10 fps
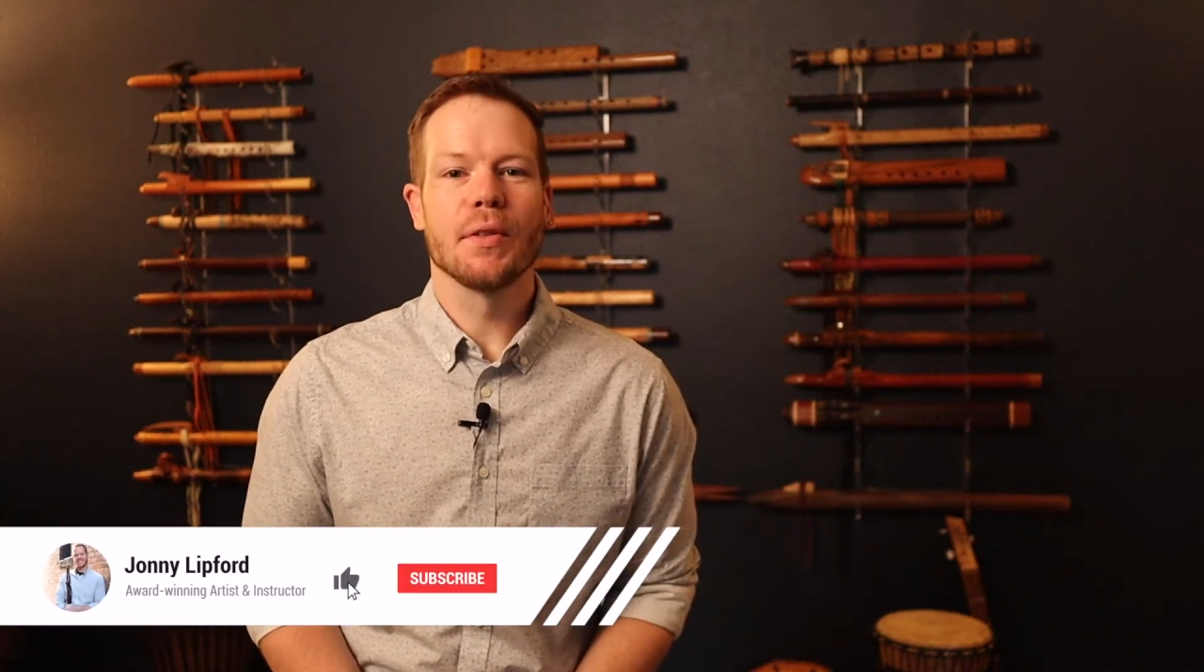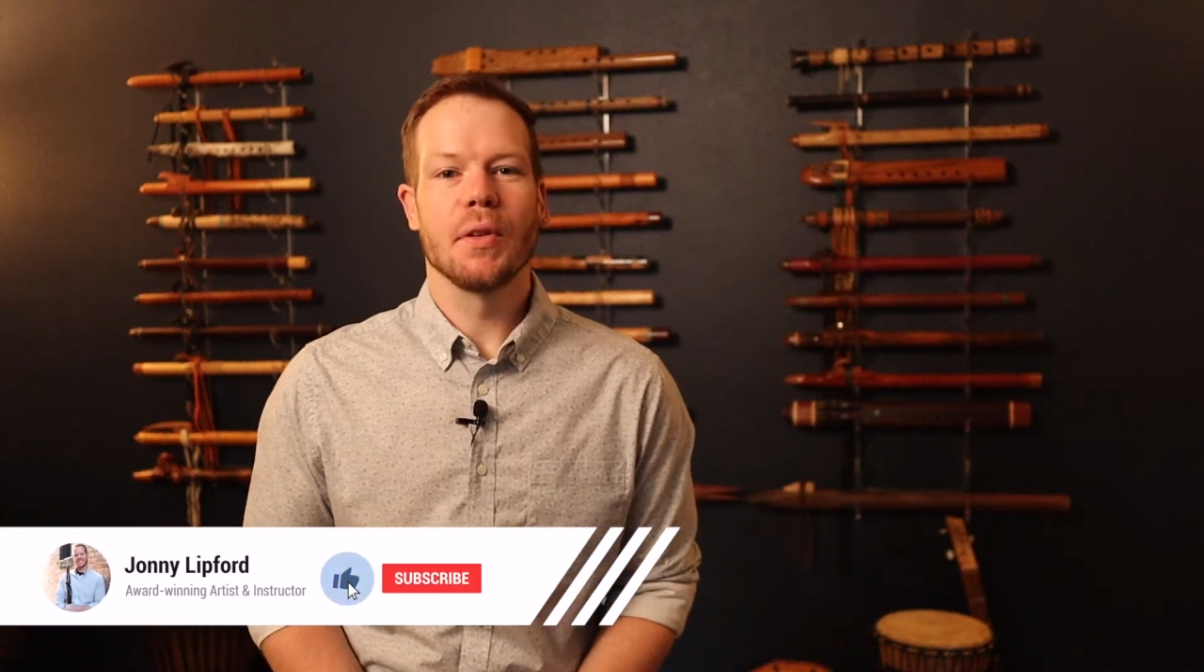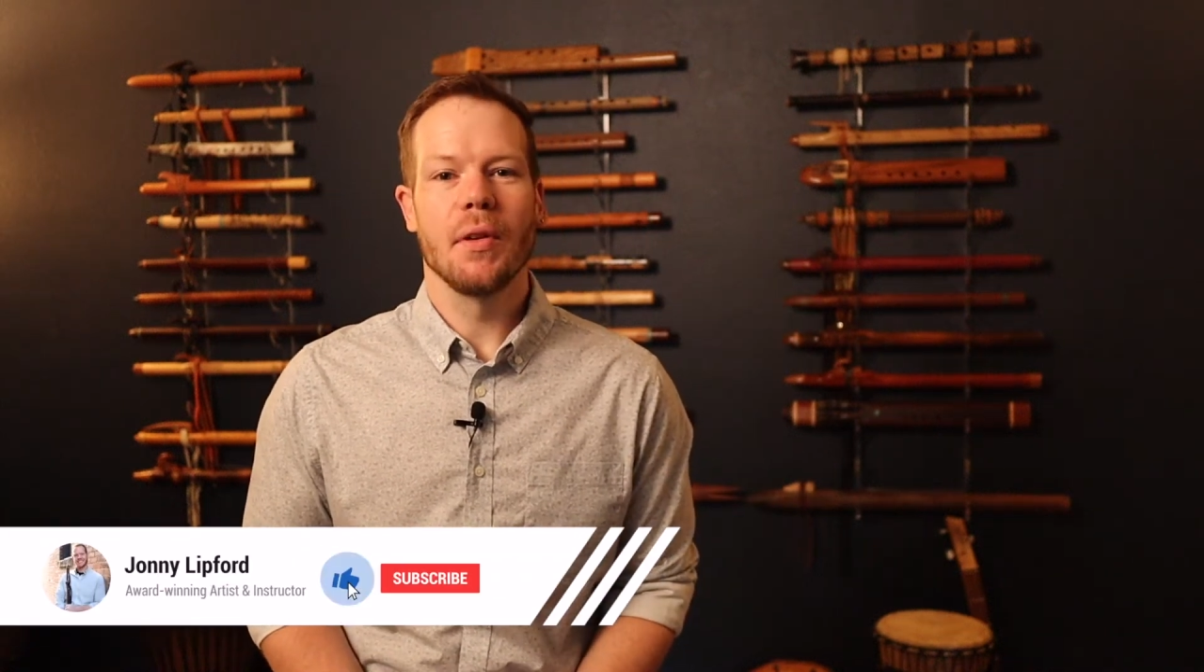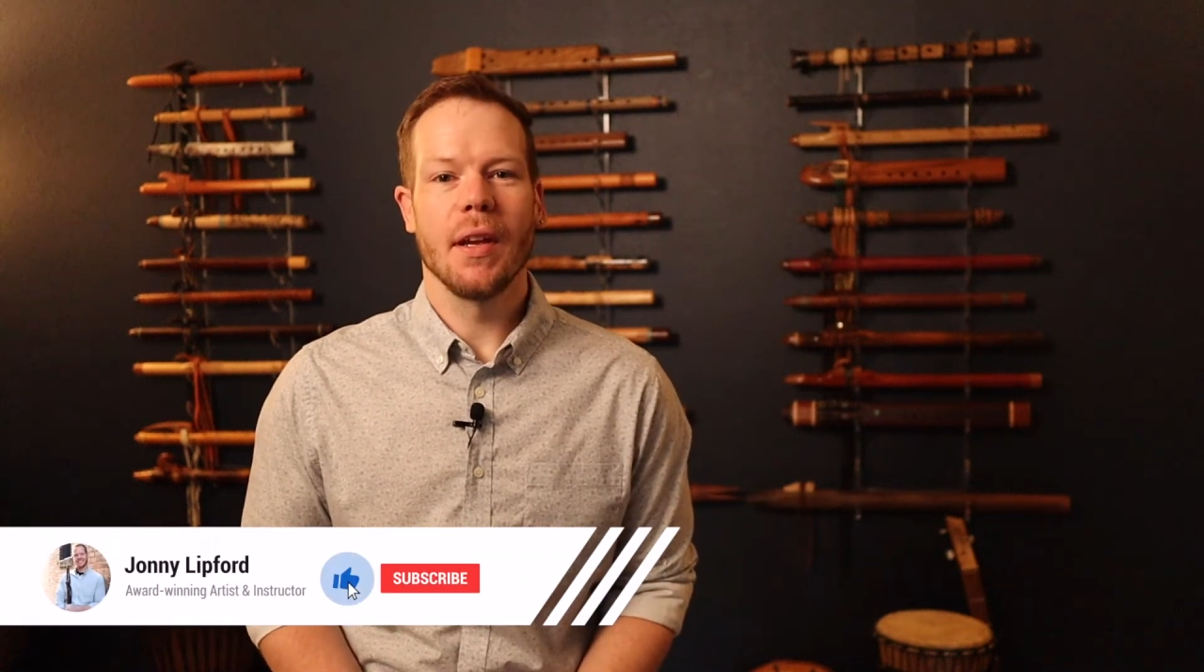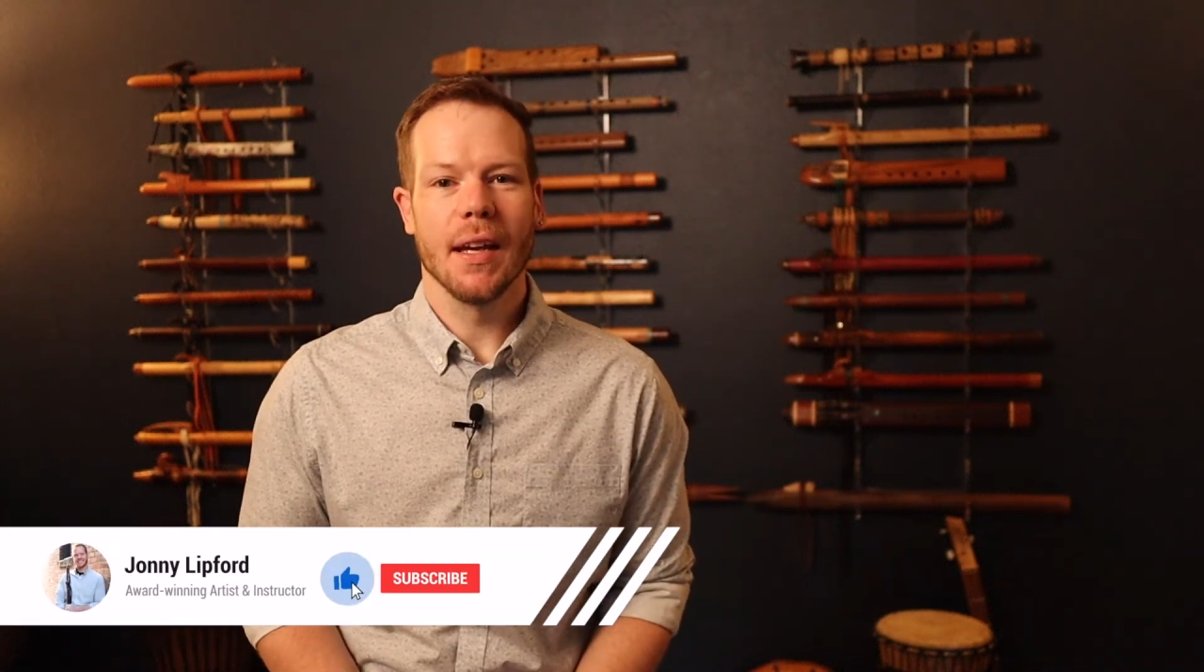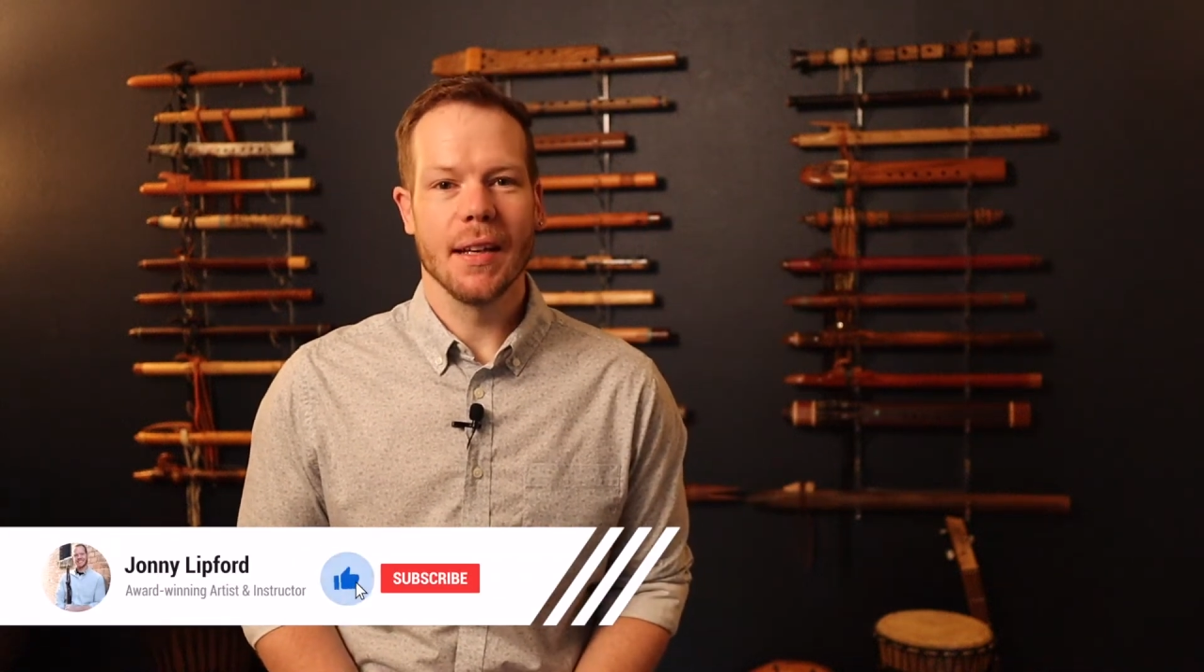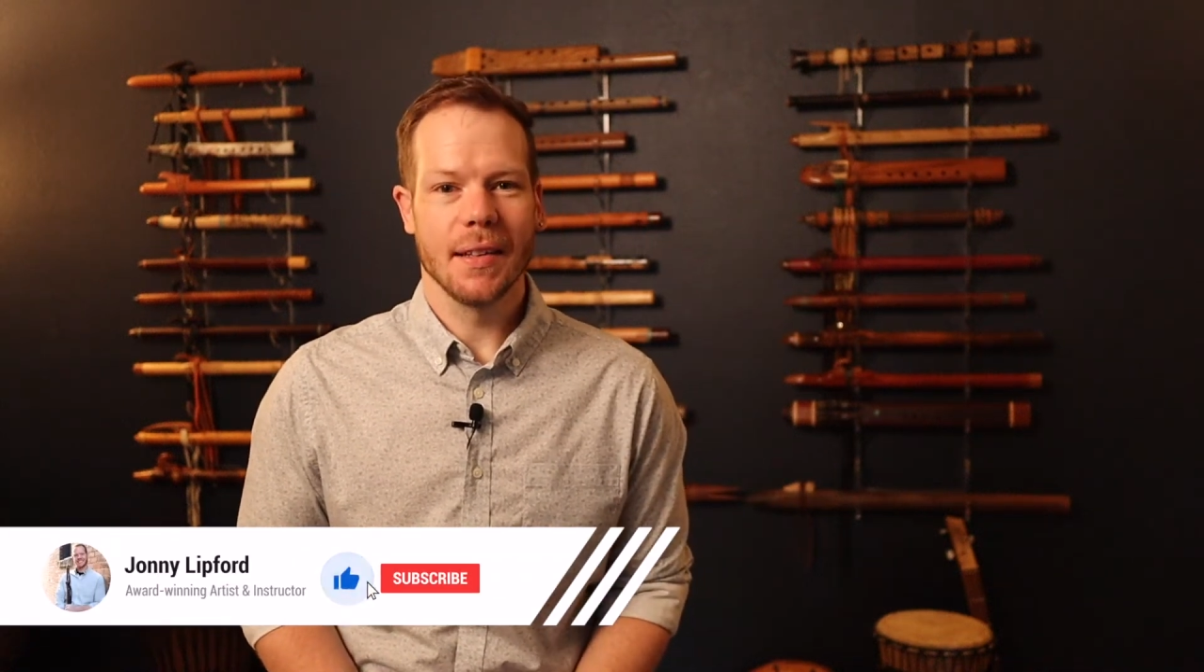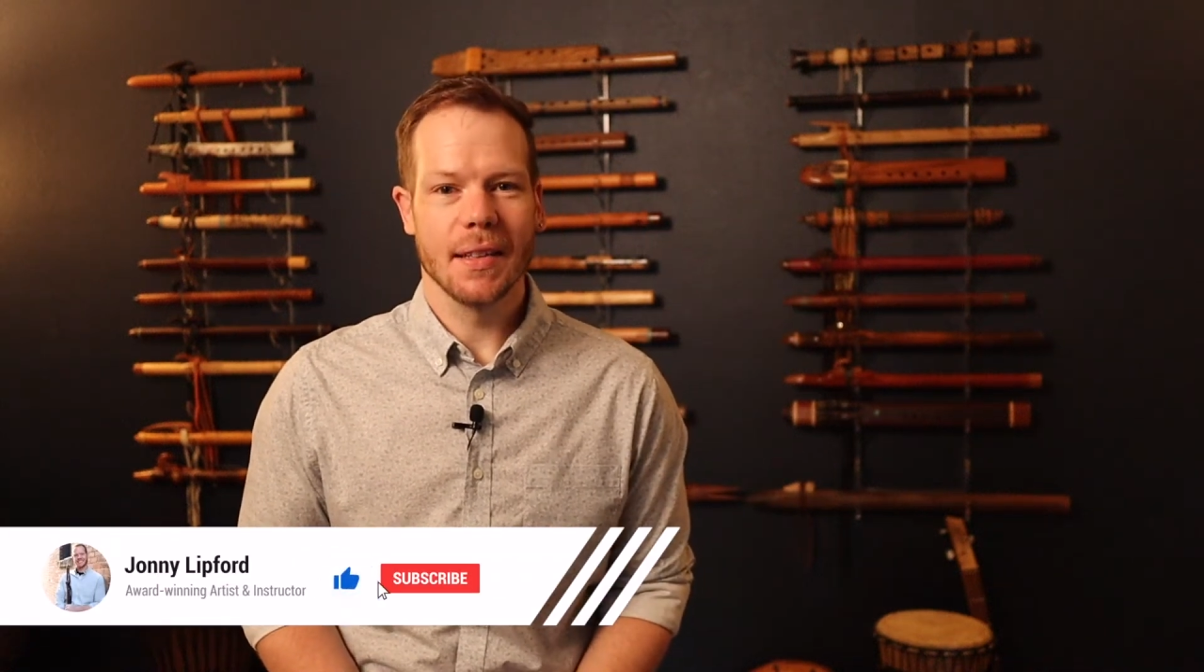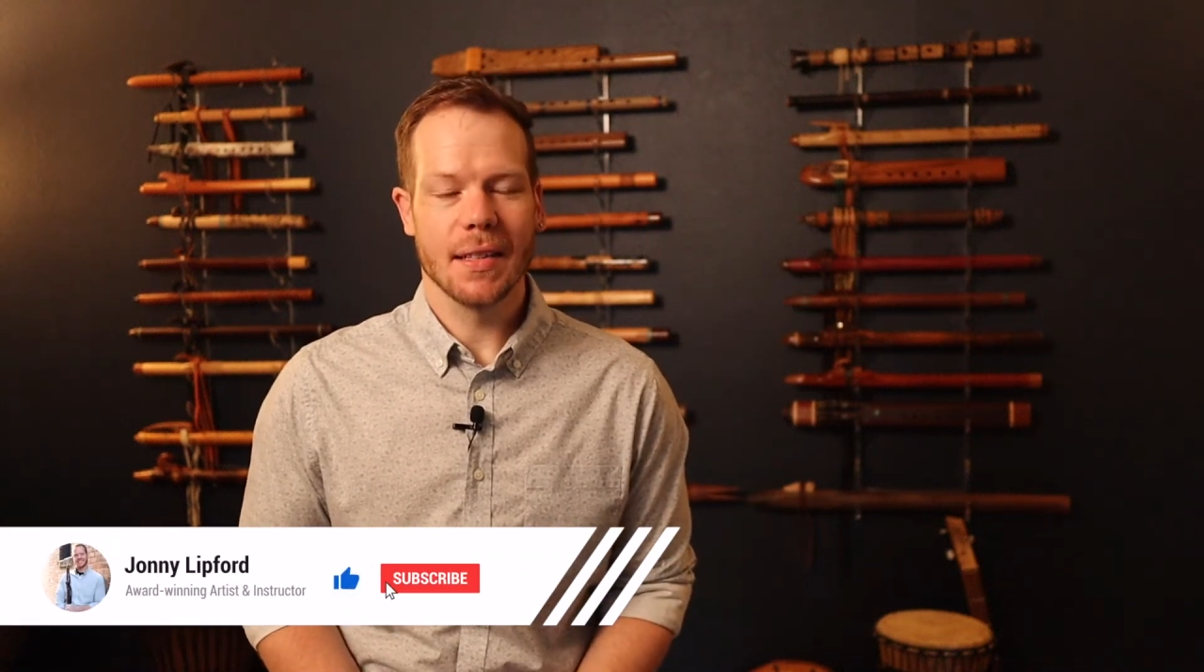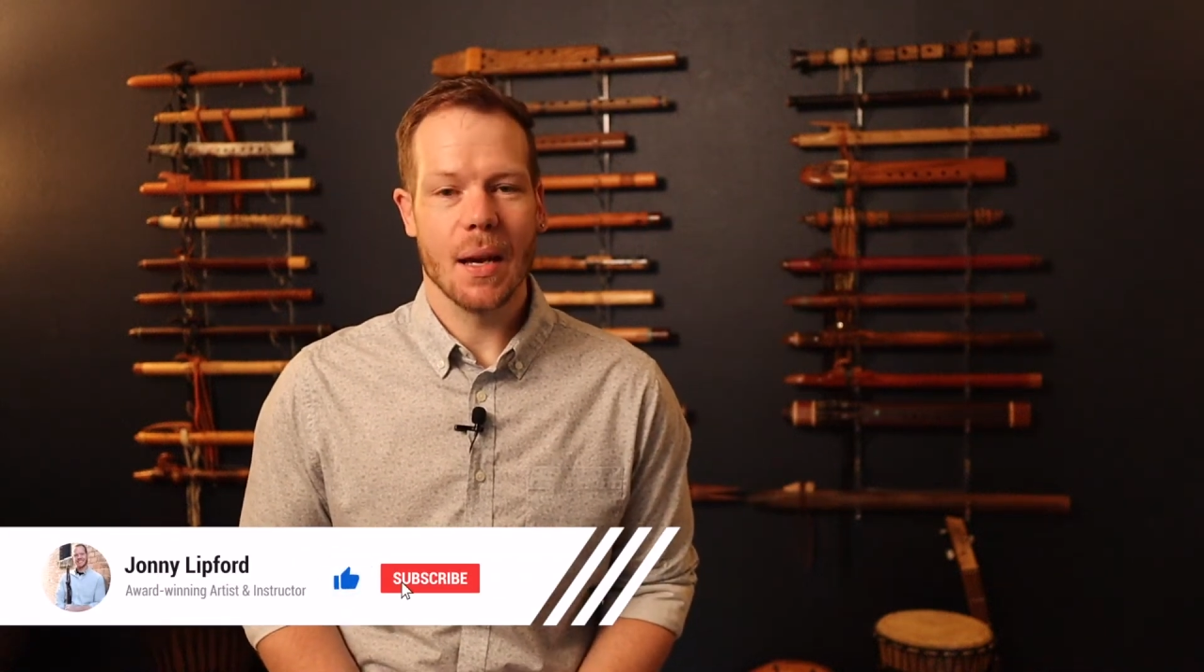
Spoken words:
tuning in to this